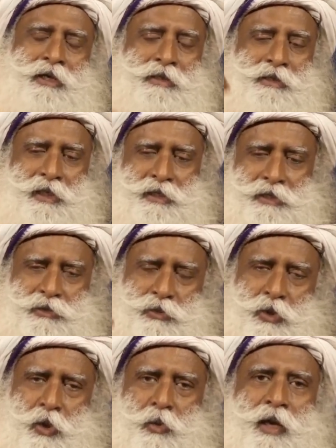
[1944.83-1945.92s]
there is
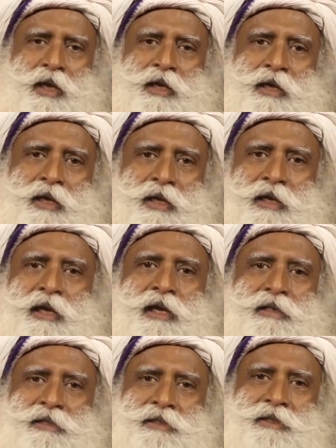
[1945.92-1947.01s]
no way he can
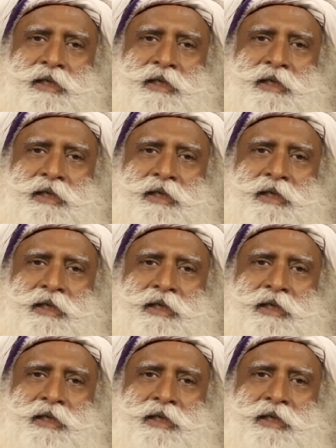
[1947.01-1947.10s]
get